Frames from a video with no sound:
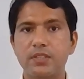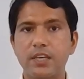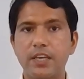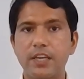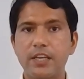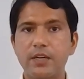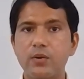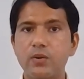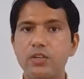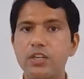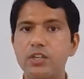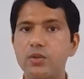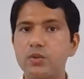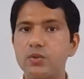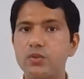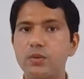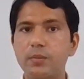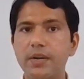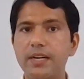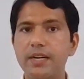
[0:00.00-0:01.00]
In order to
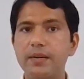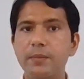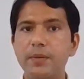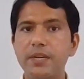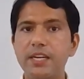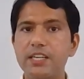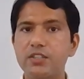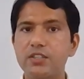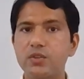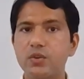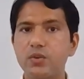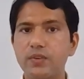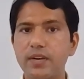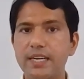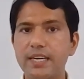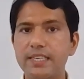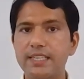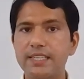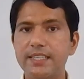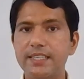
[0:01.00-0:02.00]
simulate millions of
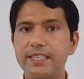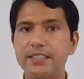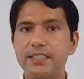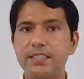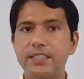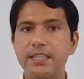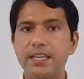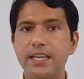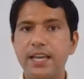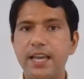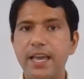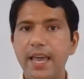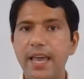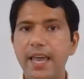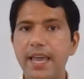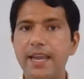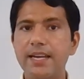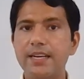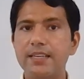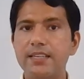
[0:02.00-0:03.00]
entities
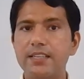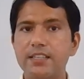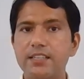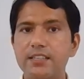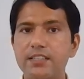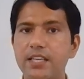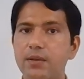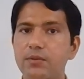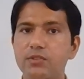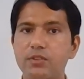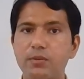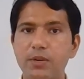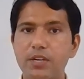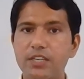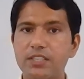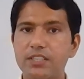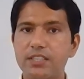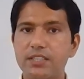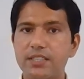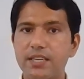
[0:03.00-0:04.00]
and save
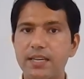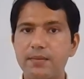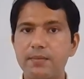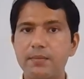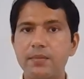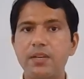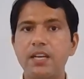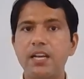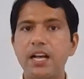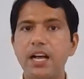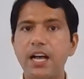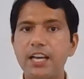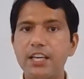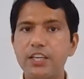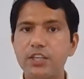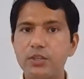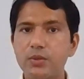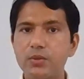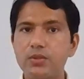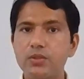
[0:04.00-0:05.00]
simulation time, I
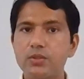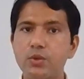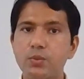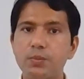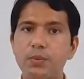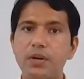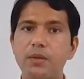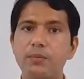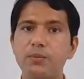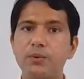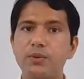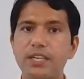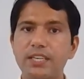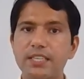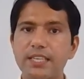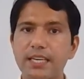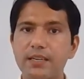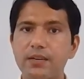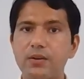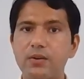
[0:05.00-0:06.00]
use supercomputing
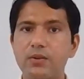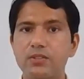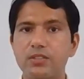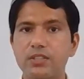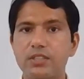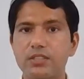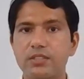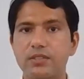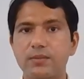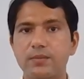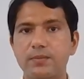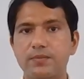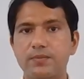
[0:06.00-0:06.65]
technologies.